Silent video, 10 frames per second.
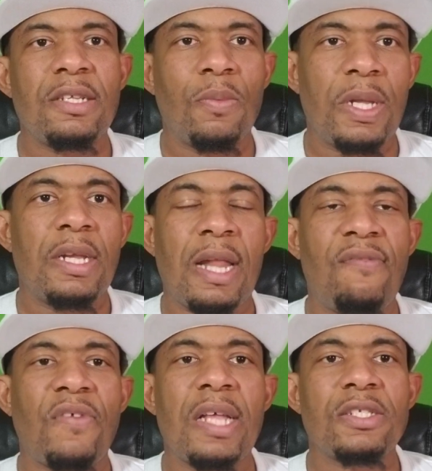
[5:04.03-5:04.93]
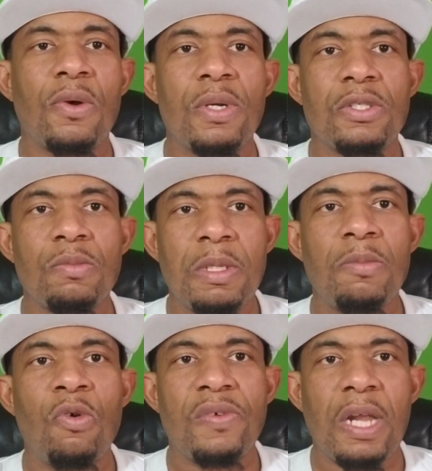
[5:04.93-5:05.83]
the winner of that fight is going to be
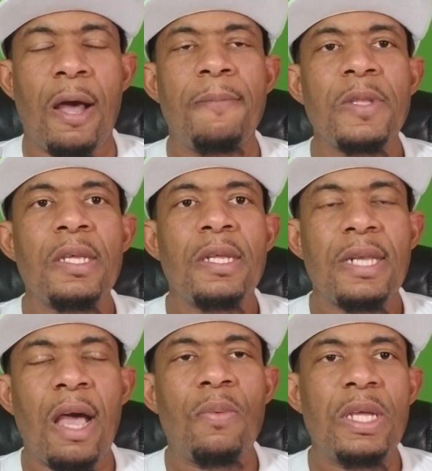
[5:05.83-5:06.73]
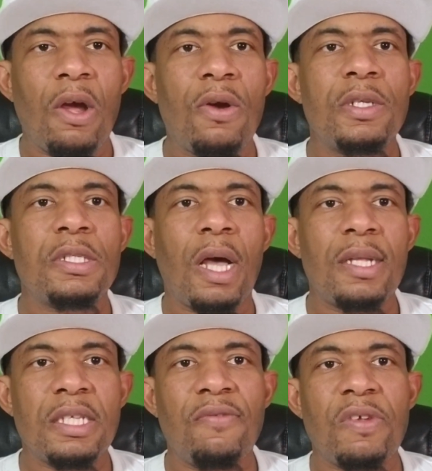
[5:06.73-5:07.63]
moving up. Now, we heard
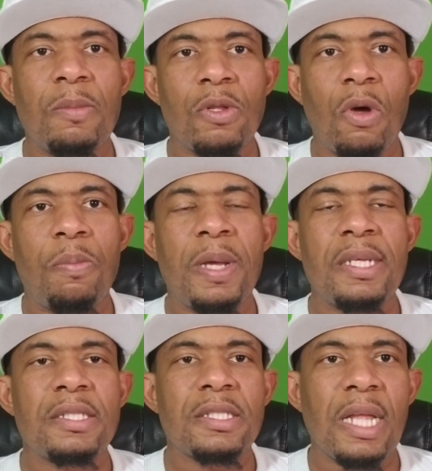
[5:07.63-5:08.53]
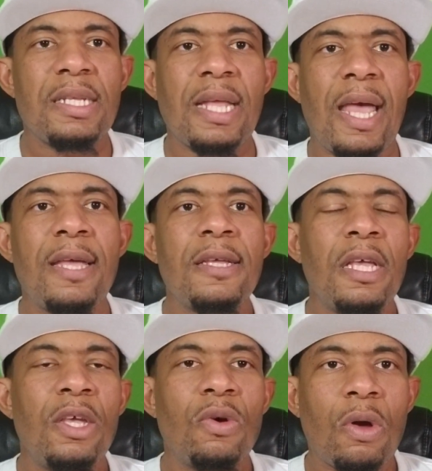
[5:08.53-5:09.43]
Teofimo Lopez state that
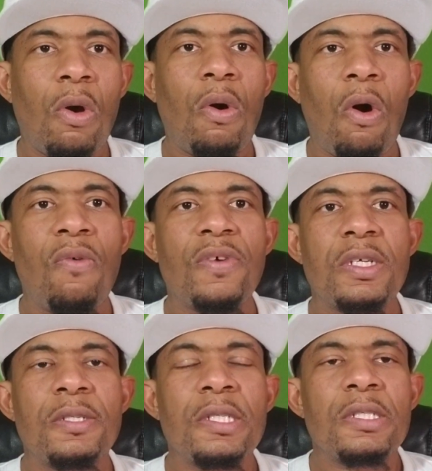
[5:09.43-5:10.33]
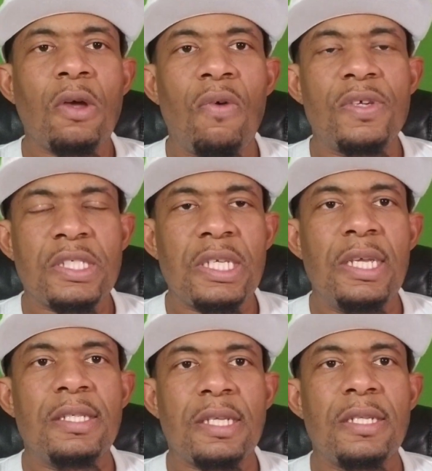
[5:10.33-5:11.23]
he'll go
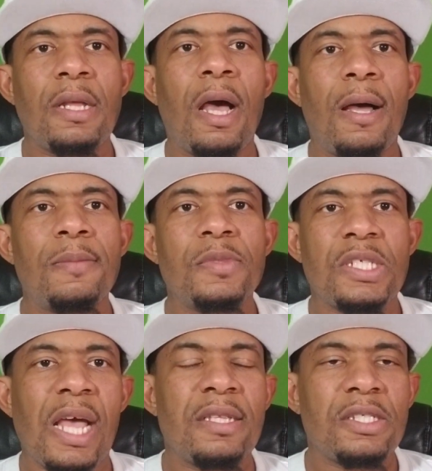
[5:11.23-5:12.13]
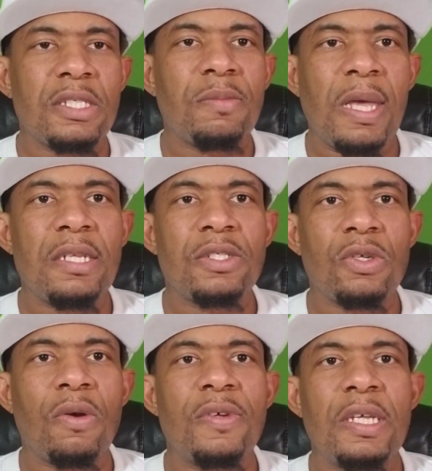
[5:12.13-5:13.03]
overseas and challenge his
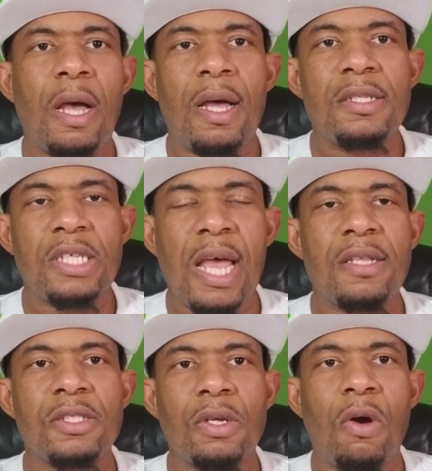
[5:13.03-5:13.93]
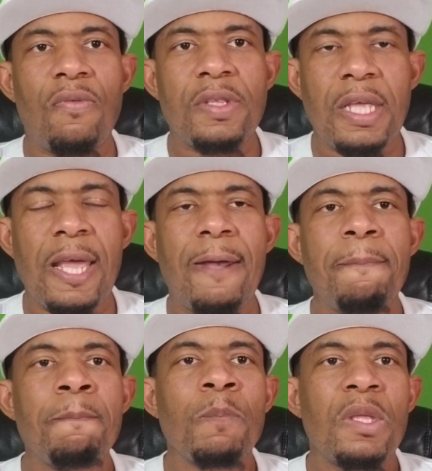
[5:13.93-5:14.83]
mandatory challenger over there,
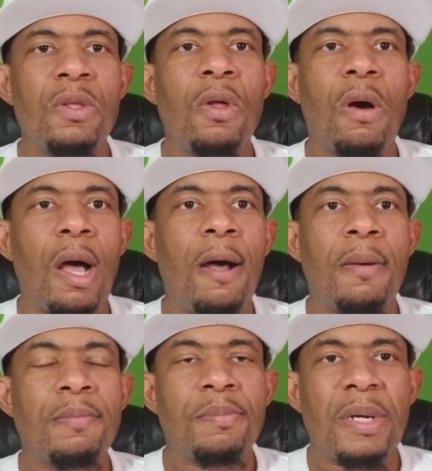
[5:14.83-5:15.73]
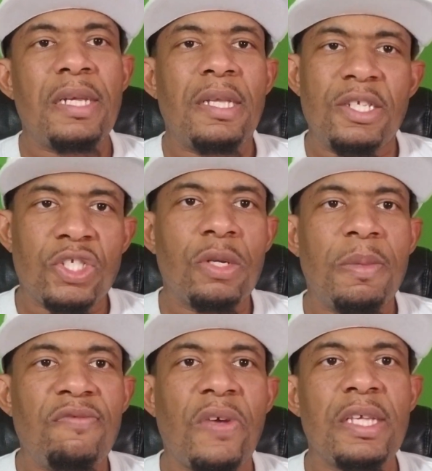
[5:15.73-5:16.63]
you know, but he should
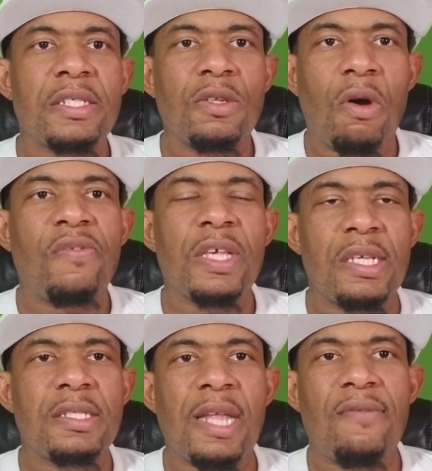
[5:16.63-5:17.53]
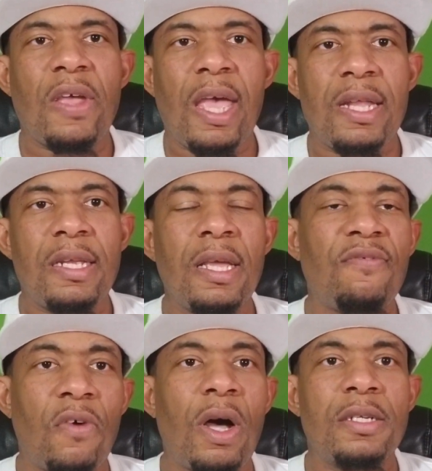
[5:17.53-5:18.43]
be facing off against Devin Haney
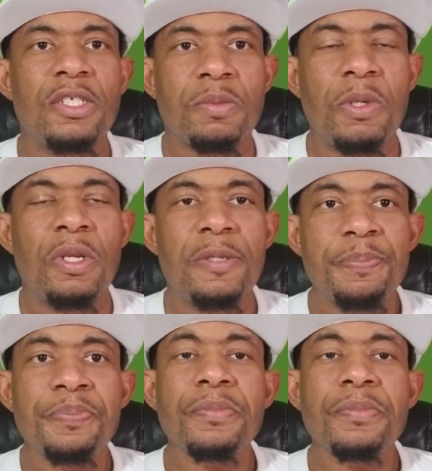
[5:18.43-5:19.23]
for Undisputed.